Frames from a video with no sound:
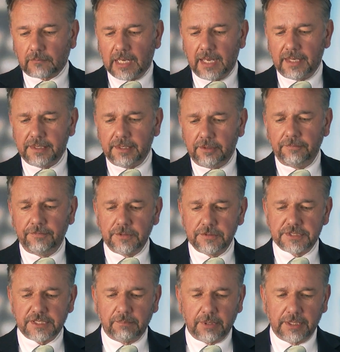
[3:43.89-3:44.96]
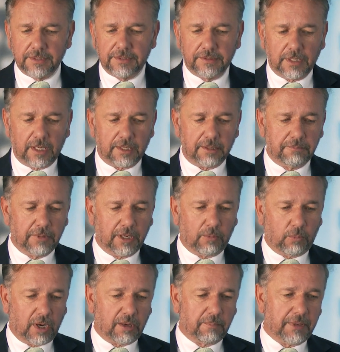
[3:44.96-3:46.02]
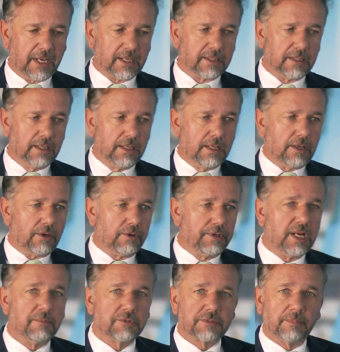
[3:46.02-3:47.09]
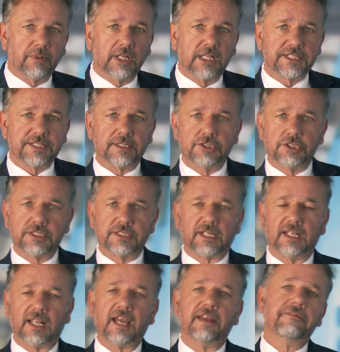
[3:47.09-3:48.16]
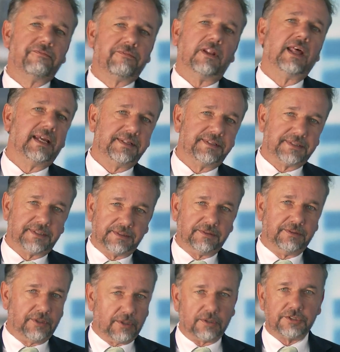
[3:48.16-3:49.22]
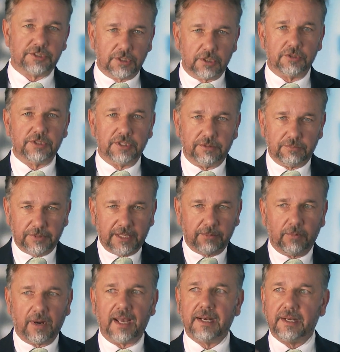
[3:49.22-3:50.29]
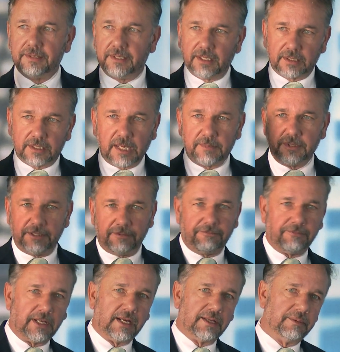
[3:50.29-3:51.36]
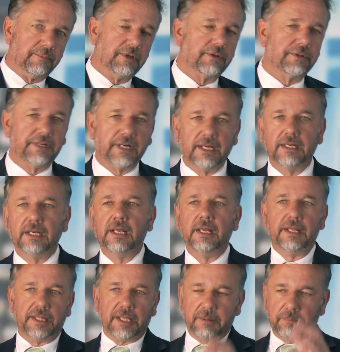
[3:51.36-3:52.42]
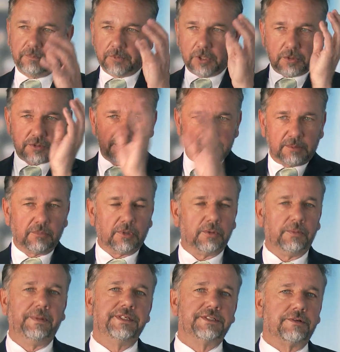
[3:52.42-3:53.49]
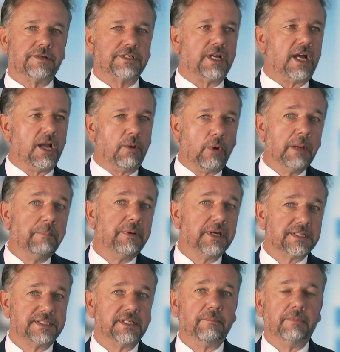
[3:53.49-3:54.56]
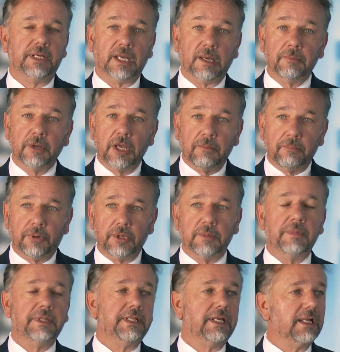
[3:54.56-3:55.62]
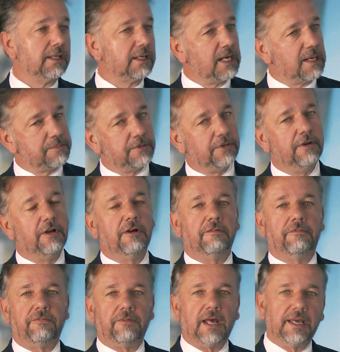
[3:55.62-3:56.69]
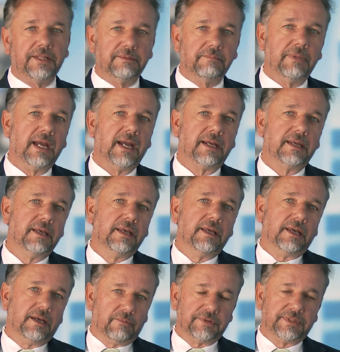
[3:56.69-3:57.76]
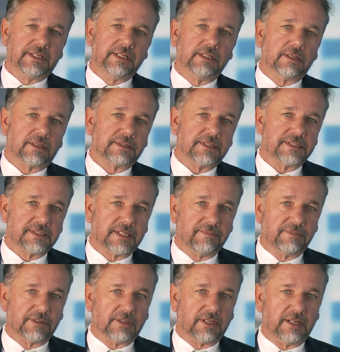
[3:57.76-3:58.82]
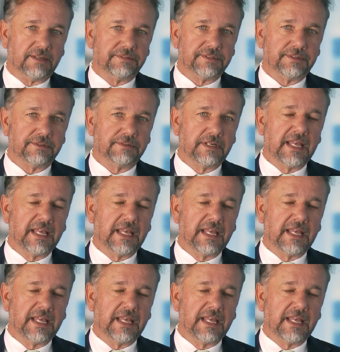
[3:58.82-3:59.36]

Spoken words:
I interviewed somebody a while back. Her name is Melissa, and she's a life flight nurse. You know, they ride out in the helicopter, they fly out in the middle of the night, they go to some lonely stretch of highway, pick somebody up, put them in the helicopter, fly them back, and with any luck, they save their lives.